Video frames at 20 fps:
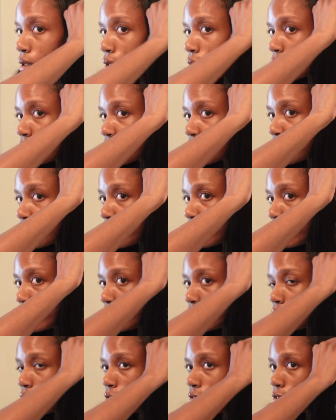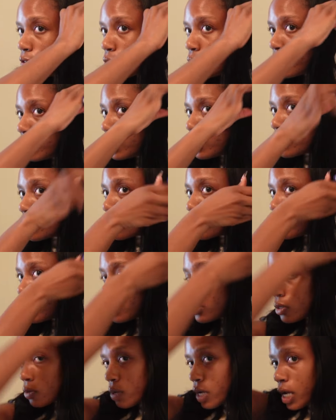Once again, folding this one
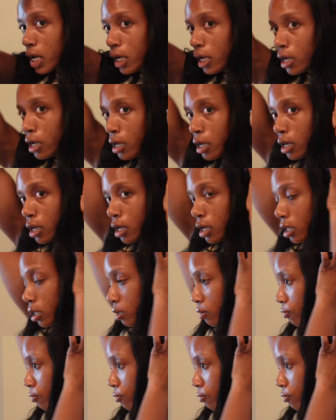this way, and then